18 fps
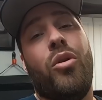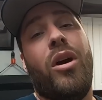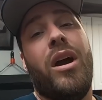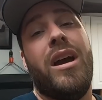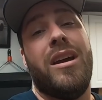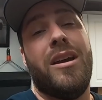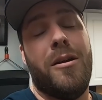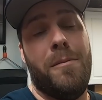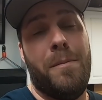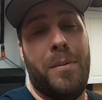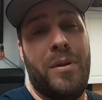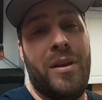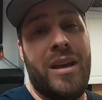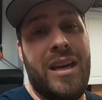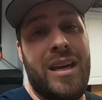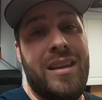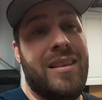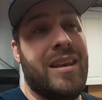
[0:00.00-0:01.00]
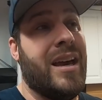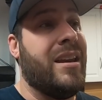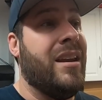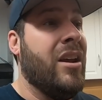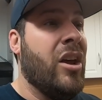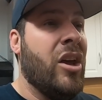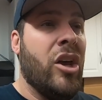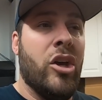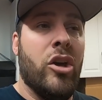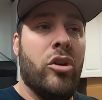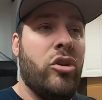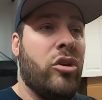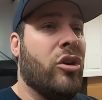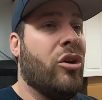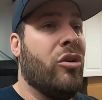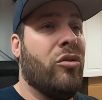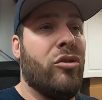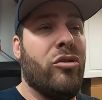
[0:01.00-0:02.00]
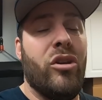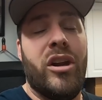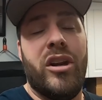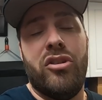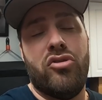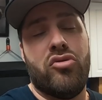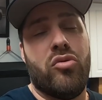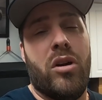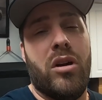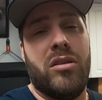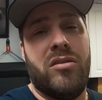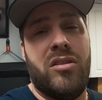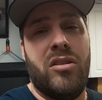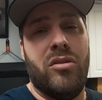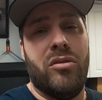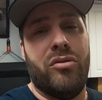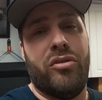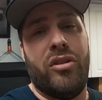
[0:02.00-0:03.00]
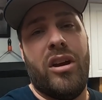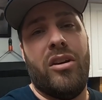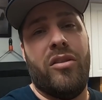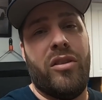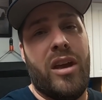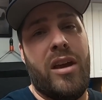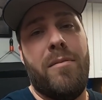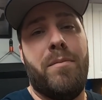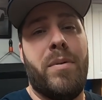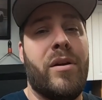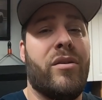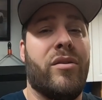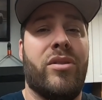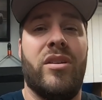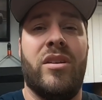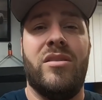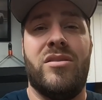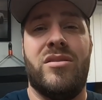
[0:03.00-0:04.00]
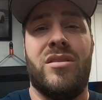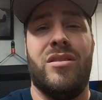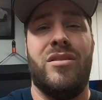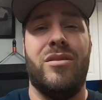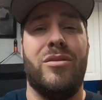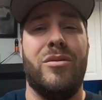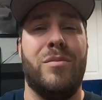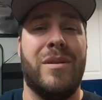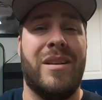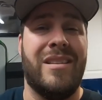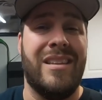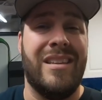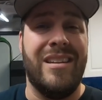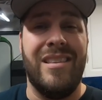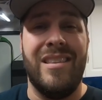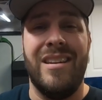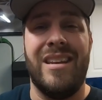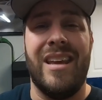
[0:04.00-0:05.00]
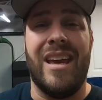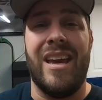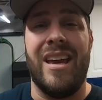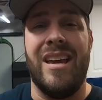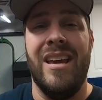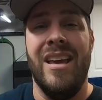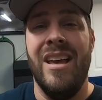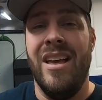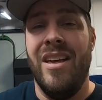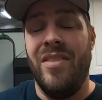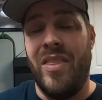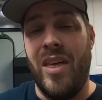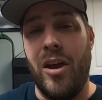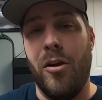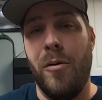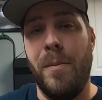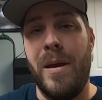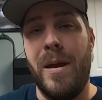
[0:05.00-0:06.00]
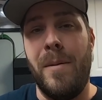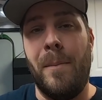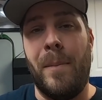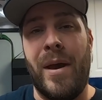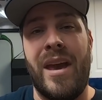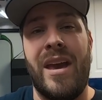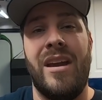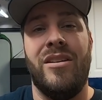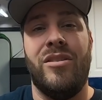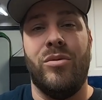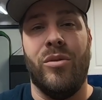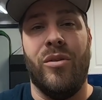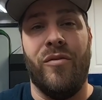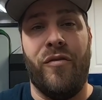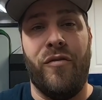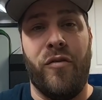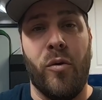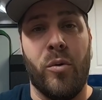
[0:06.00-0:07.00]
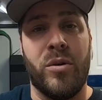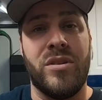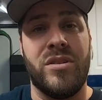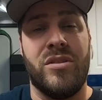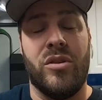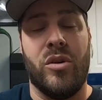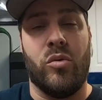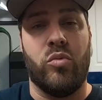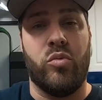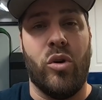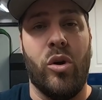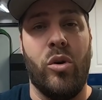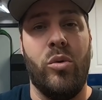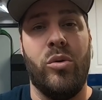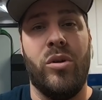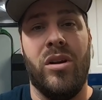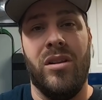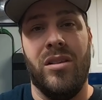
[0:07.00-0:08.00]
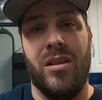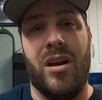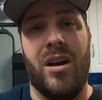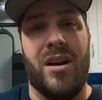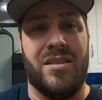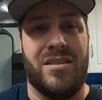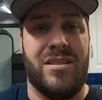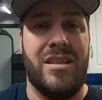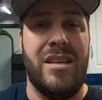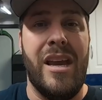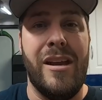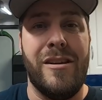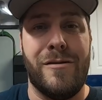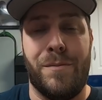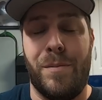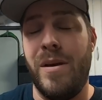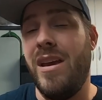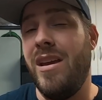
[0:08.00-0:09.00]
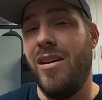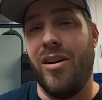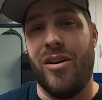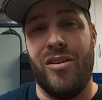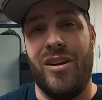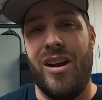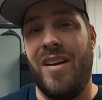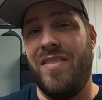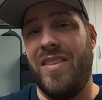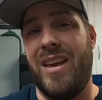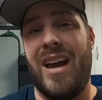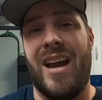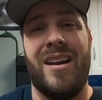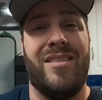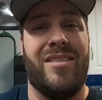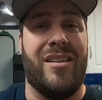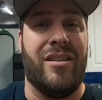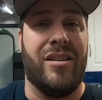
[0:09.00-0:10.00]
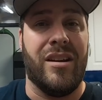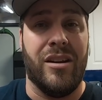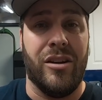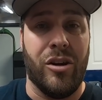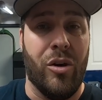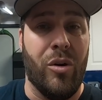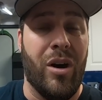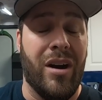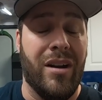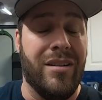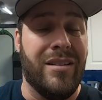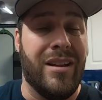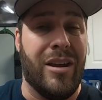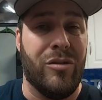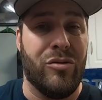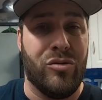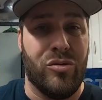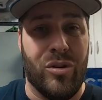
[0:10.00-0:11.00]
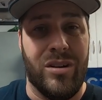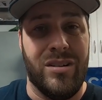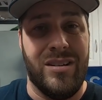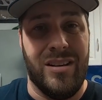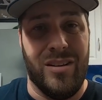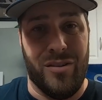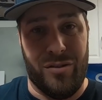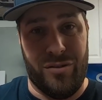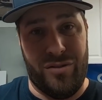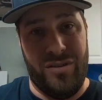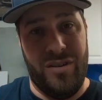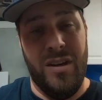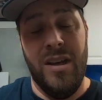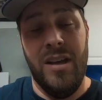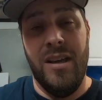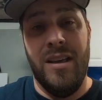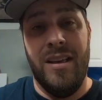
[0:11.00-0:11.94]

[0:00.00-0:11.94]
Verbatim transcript: cry and complain that, you know, they're letting drug dealers out, they have better things to do, but at the end of the day, they are being paid to enforce the road laws. C H P are not the guys that are gonna go hunt down drug dealers.